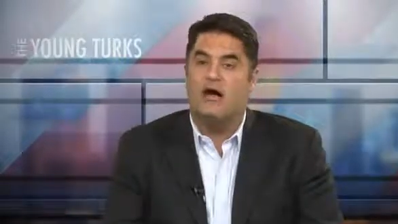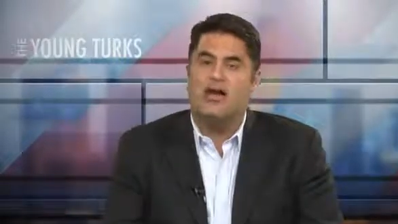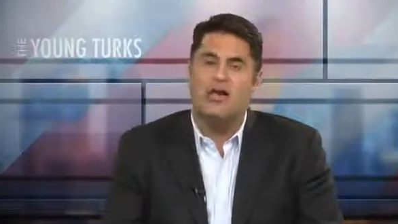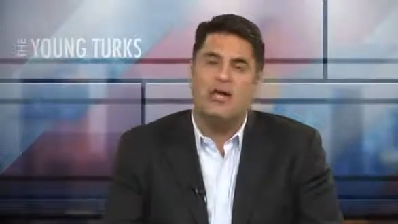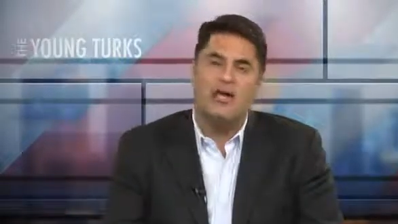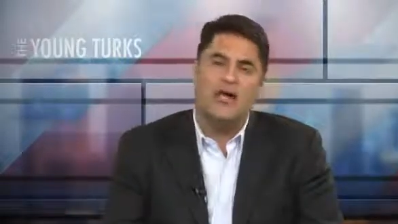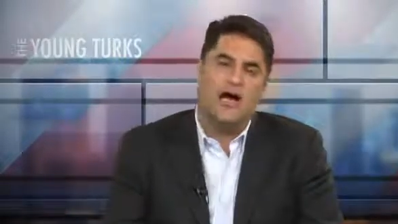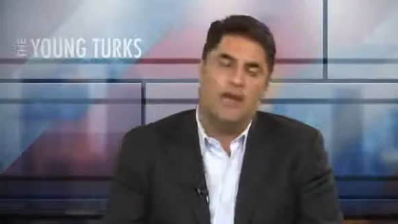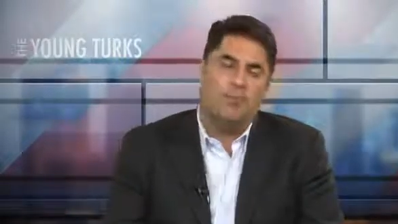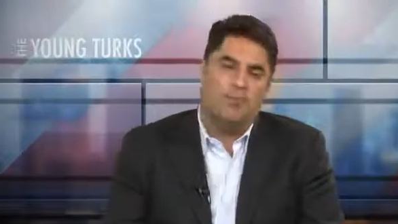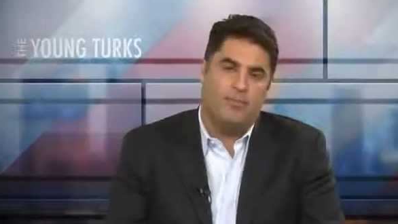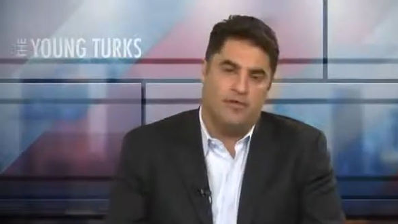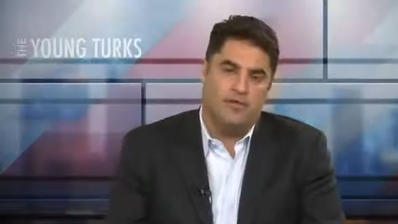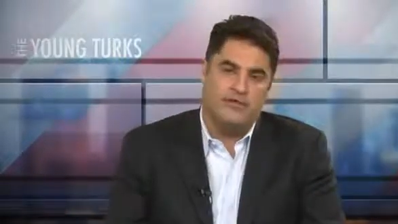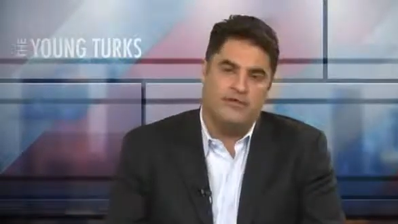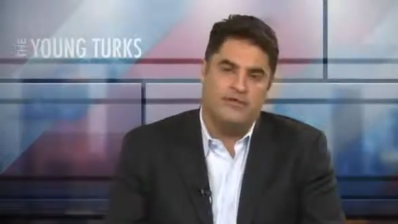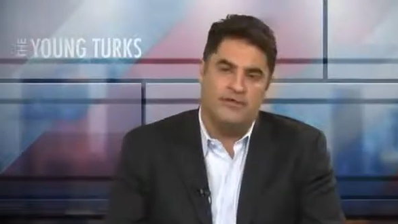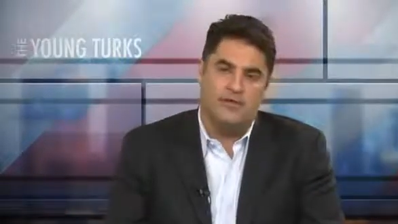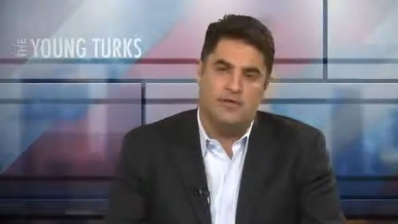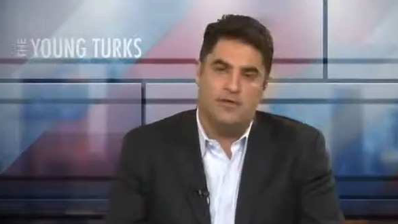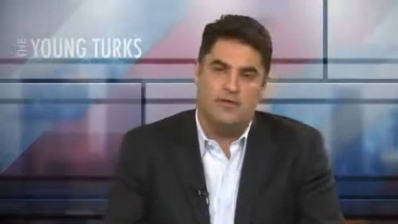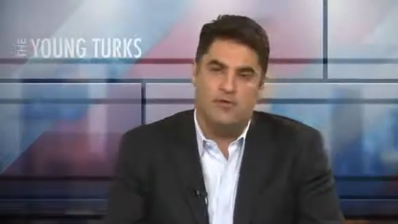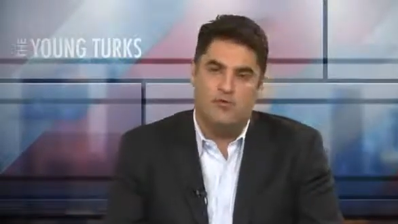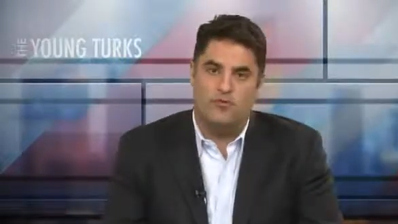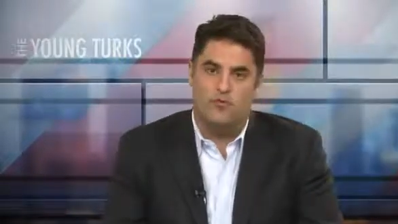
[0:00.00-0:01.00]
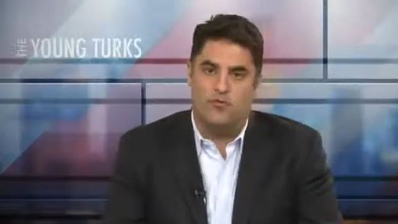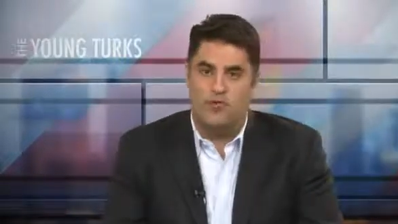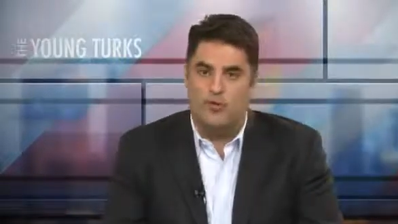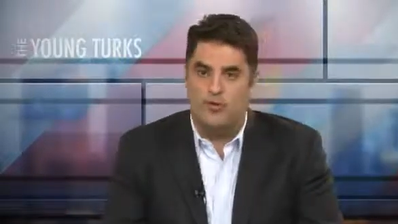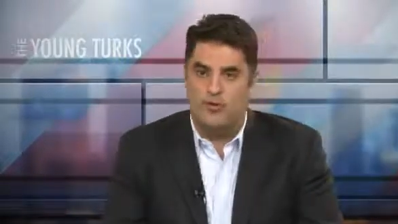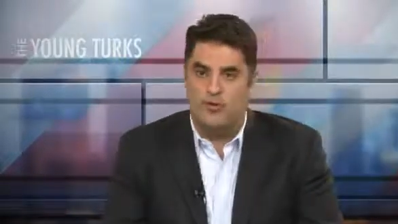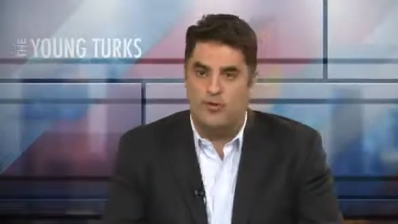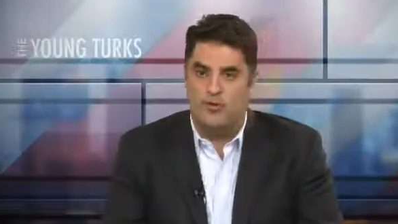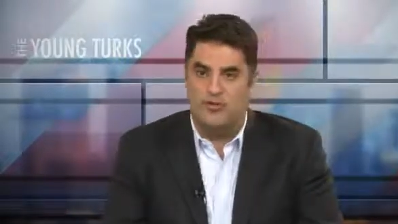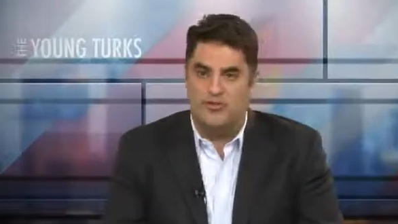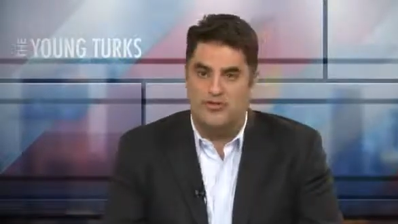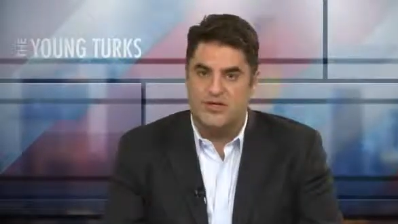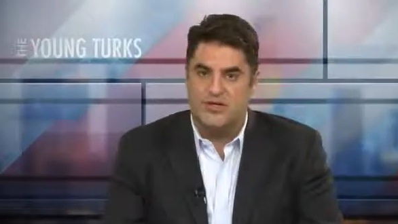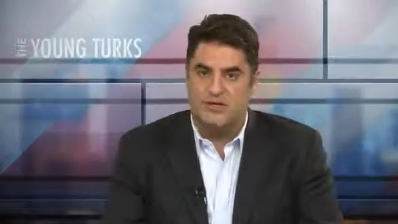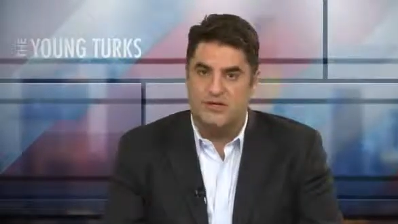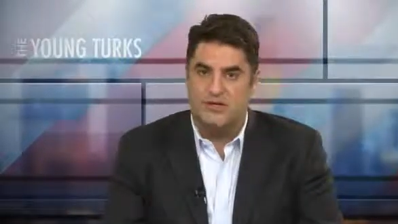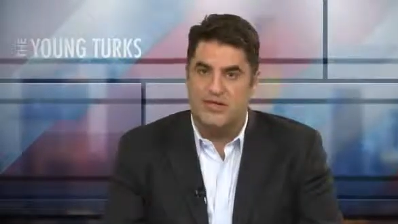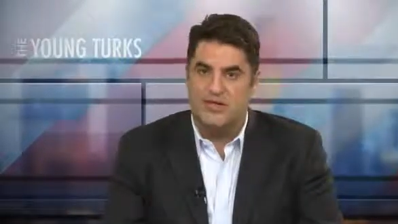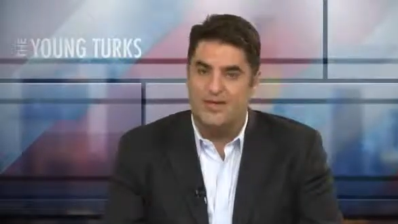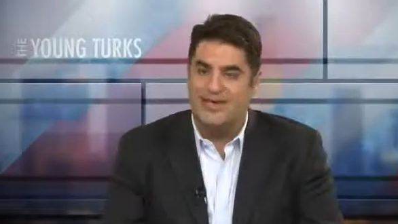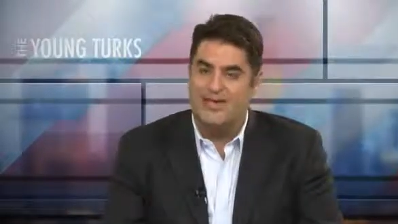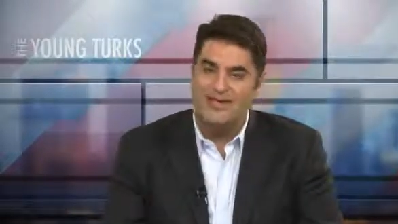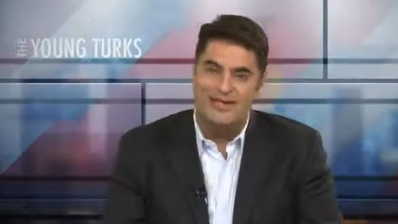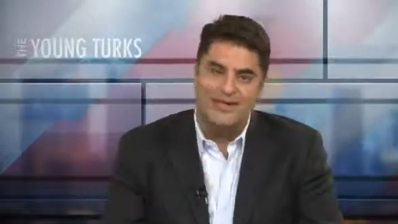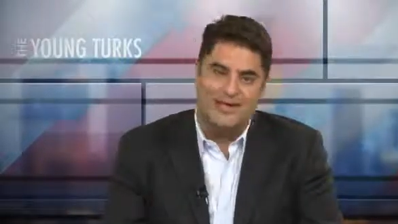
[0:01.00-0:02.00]
he got busted for doing some
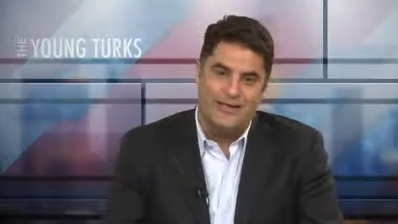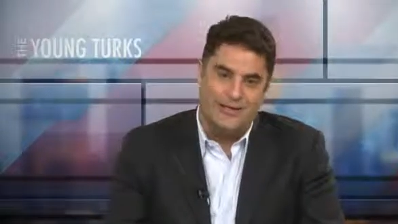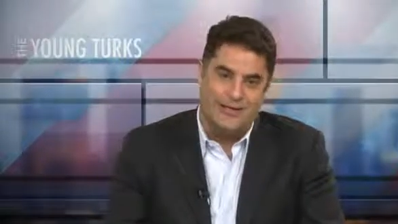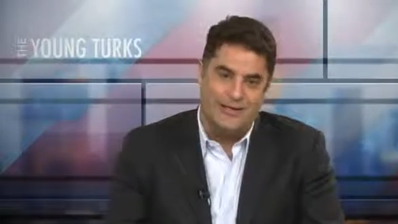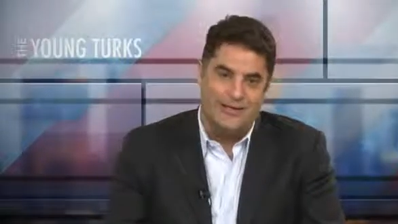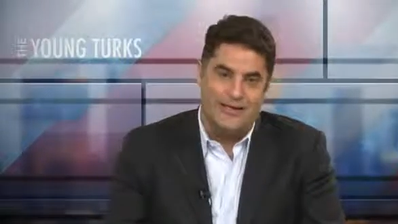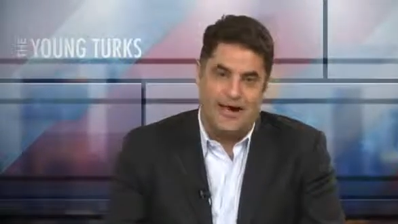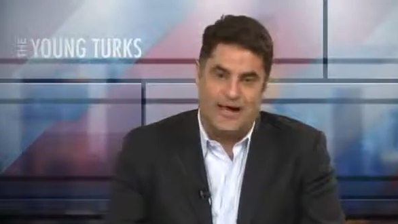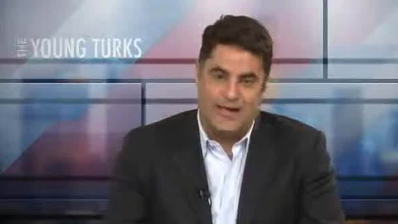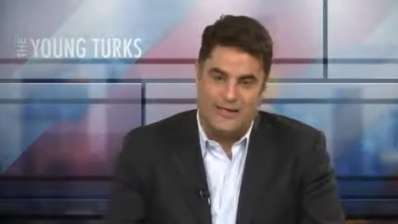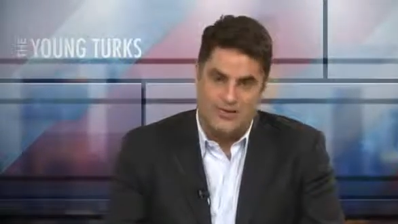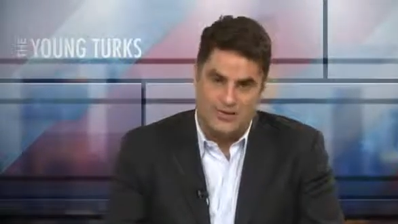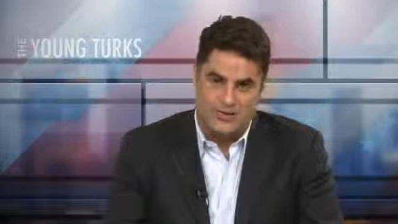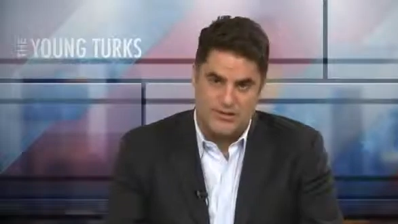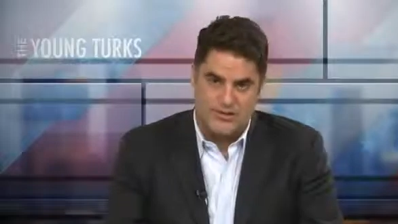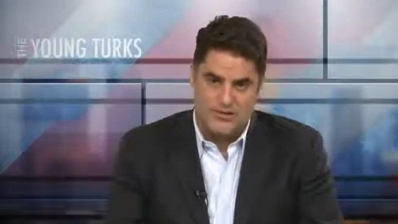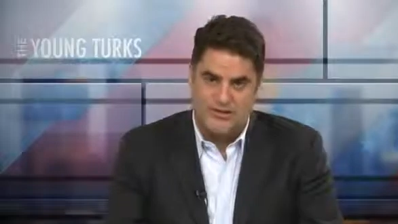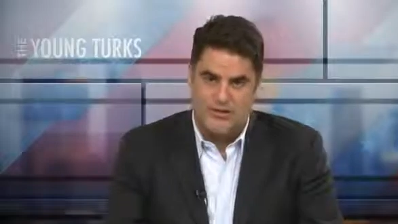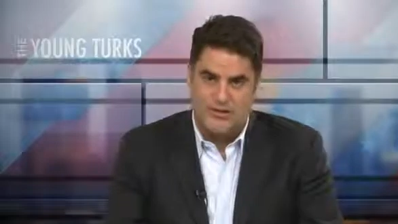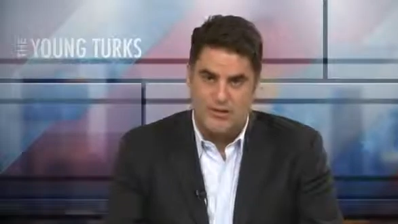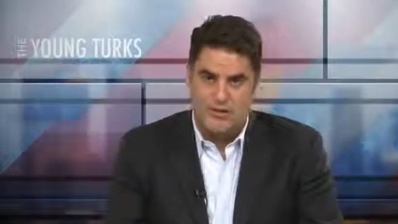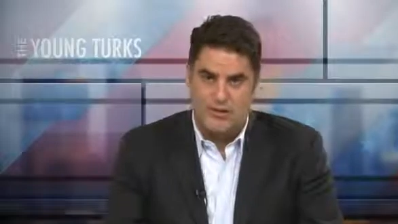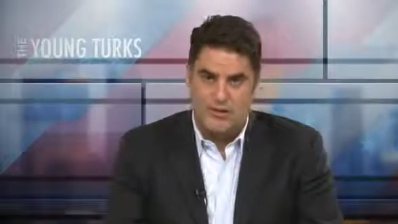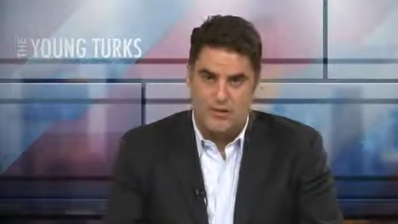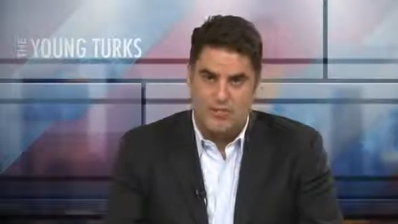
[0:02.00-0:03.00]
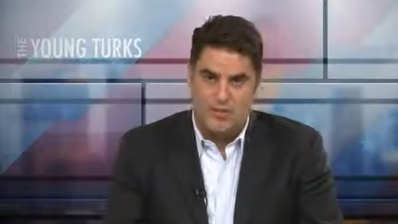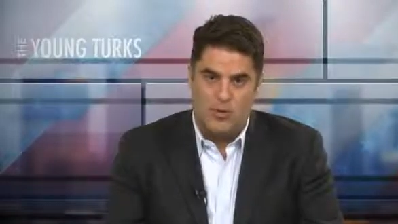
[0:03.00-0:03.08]
illegal actions,